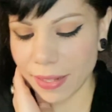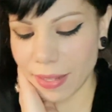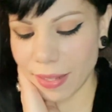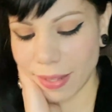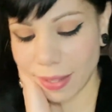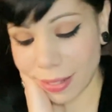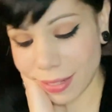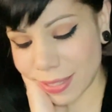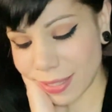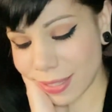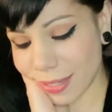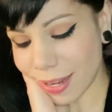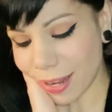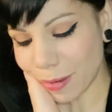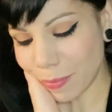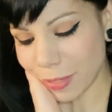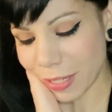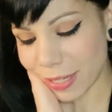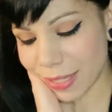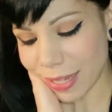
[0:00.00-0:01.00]
It's
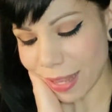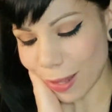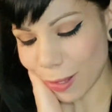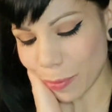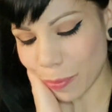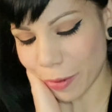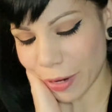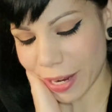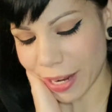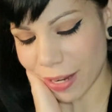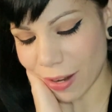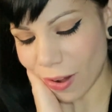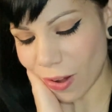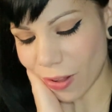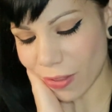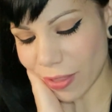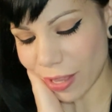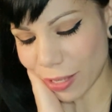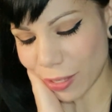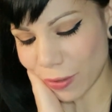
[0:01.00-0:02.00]
time to celebrate
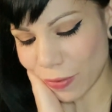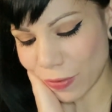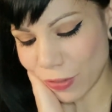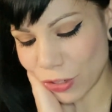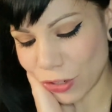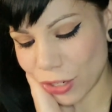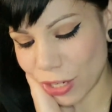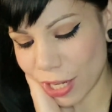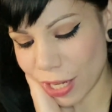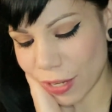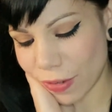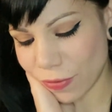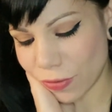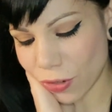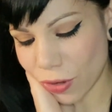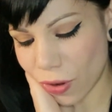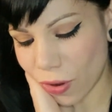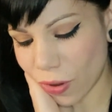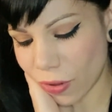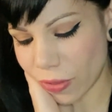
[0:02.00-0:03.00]
all that you've achieved,
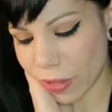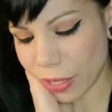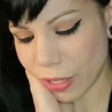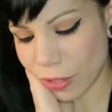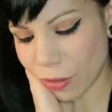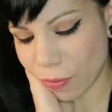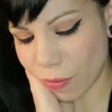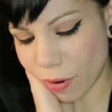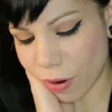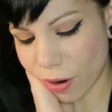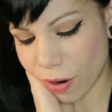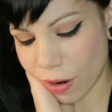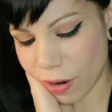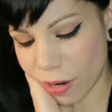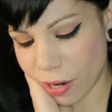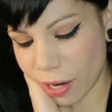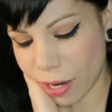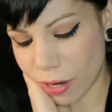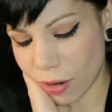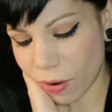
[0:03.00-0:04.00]
all that you
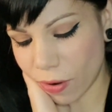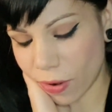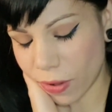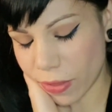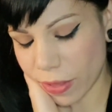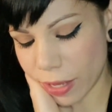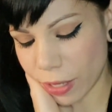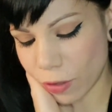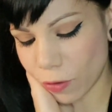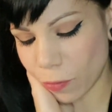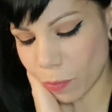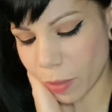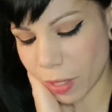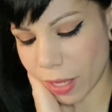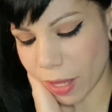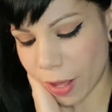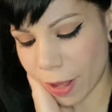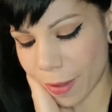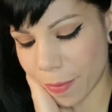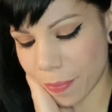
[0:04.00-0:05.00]
are, and all that you've
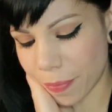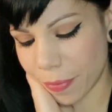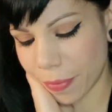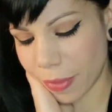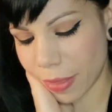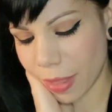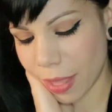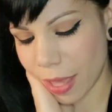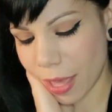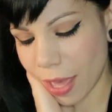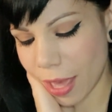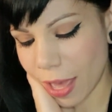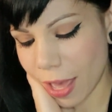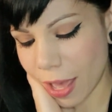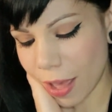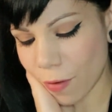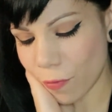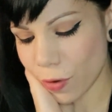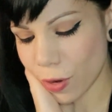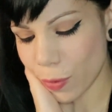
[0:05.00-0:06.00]
become.
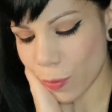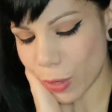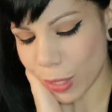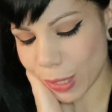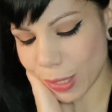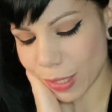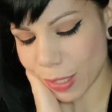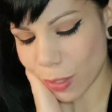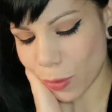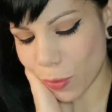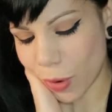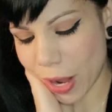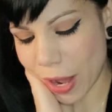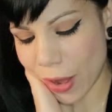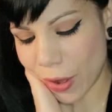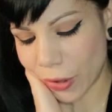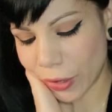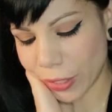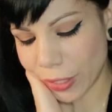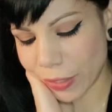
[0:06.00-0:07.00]
Every once in a
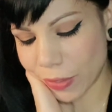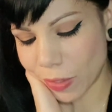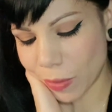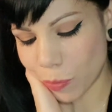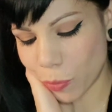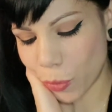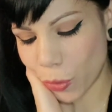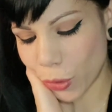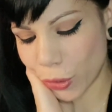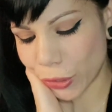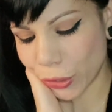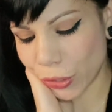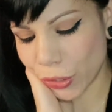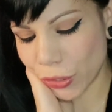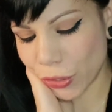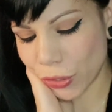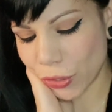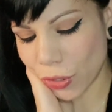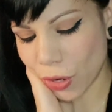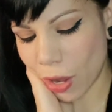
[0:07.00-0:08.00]
while, it's important to
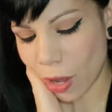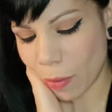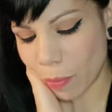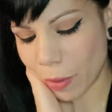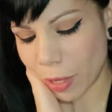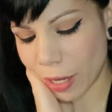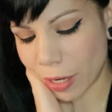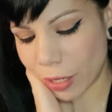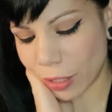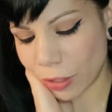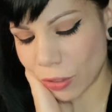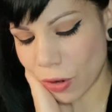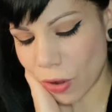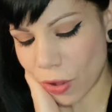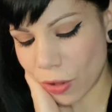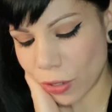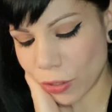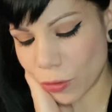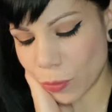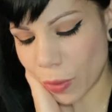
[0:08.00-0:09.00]
stop and
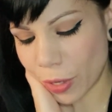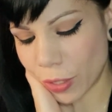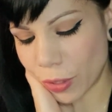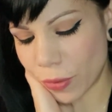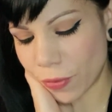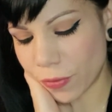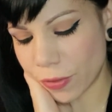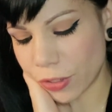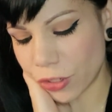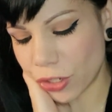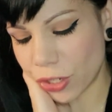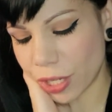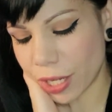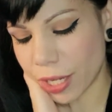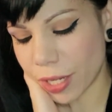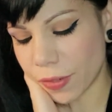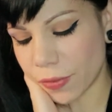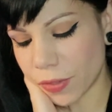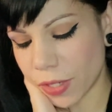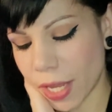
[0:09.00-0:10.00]
acknowledge what you've
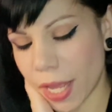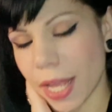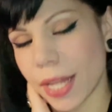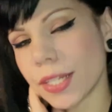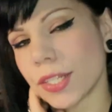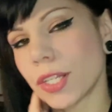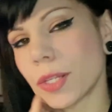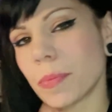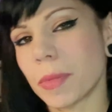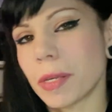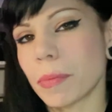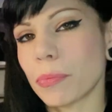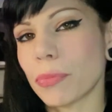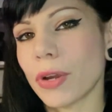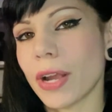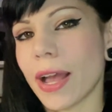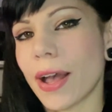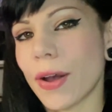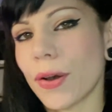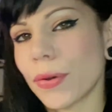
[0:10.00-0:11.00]
achieved and to be
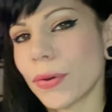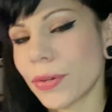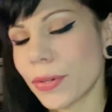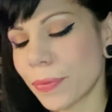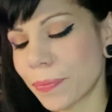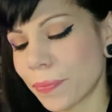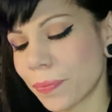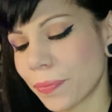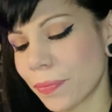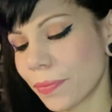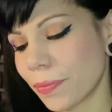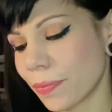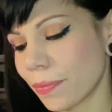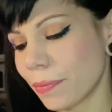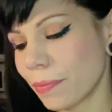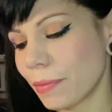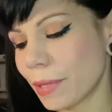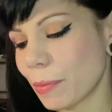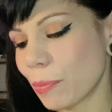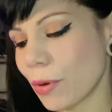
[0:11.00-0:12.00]
proud.
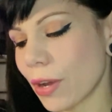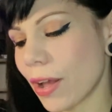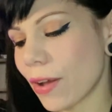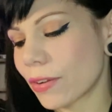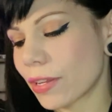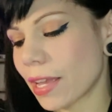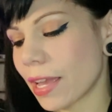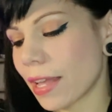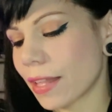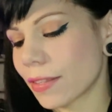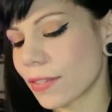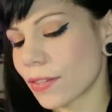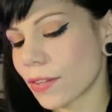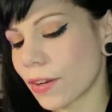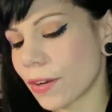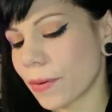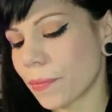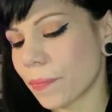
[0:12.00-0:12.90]
Be proud, Cancer.